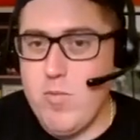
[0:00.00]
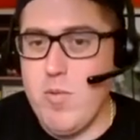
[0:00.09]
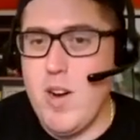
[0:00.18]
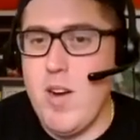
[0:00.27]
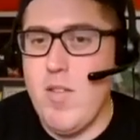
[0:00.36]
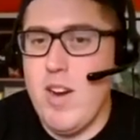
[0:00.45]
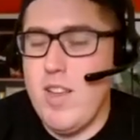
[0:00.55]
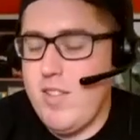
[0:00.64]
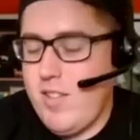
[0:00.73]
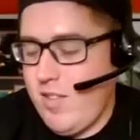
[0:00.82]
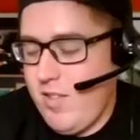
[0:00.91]
whatever it
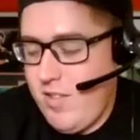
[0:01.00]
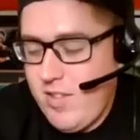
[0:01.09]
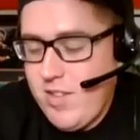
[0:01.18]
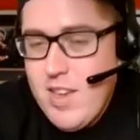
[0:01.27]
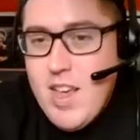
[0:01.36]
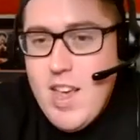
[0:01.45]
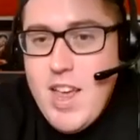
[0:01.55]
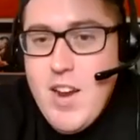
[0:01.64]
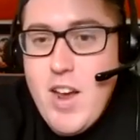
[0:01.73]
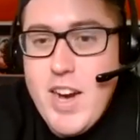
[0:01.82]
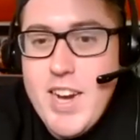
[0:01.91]
is. I know I got to